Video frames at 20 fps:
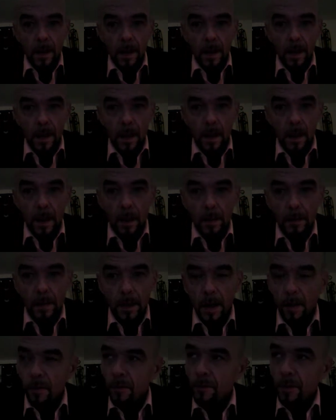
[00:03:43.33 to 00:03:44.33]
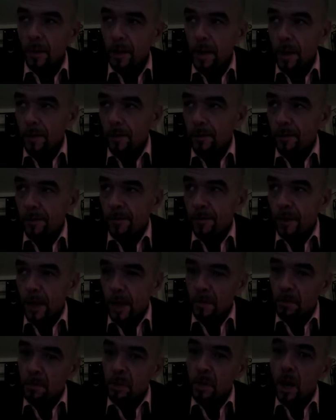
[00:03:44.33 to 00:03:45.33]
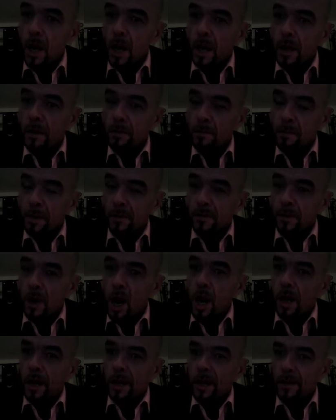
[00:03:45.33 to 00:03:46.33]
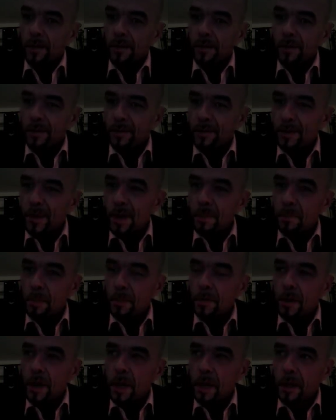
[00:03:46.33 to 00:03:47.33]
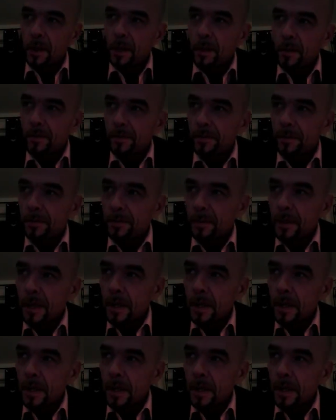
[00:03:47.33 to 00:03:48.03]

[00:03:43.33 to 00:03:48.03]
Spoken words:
and forgive the very provocative,